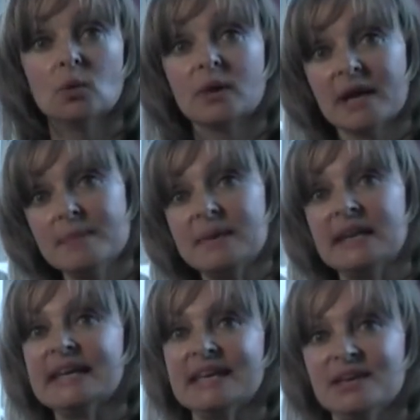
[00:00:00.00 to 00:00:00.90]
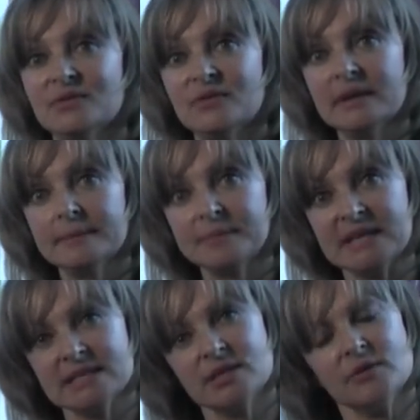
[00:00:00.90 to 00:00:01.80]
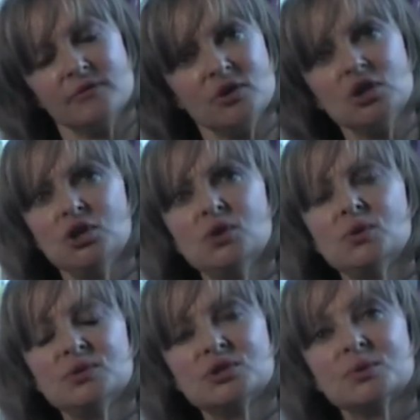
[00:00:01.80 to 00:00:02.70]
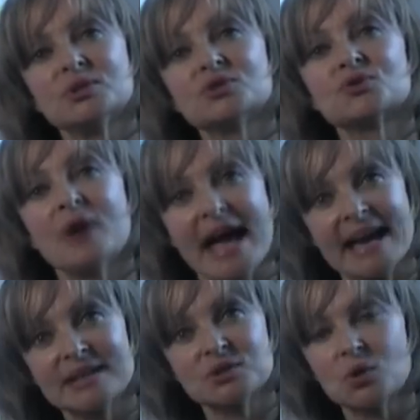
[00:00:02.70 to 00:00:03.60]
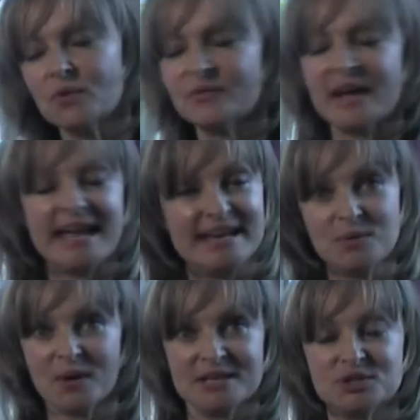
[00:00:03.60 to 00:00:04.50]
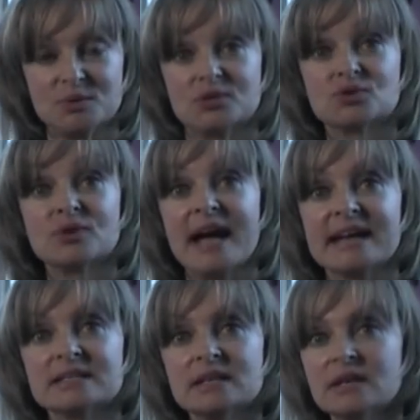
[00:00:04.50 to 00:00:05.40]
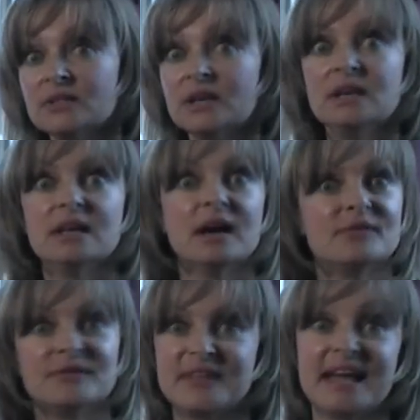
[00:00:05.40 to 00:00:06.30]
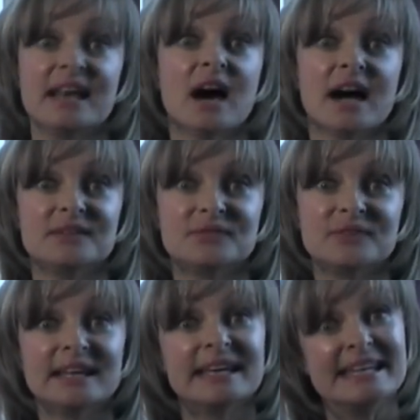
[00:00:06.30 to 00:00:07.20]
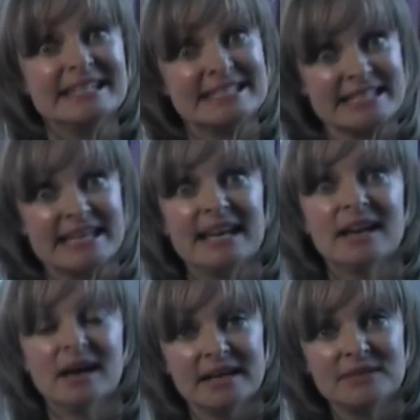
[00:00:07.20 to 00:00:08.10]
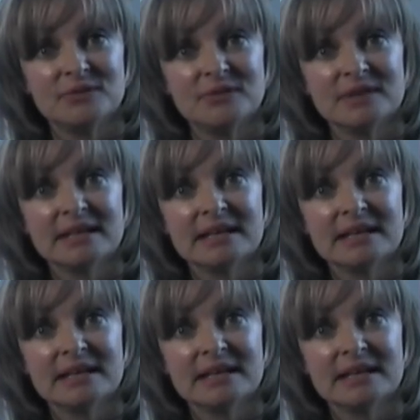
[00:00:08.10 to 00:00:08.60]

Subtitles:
What I believe is that for you to attract, or for anyone to attract the love of their life into their life,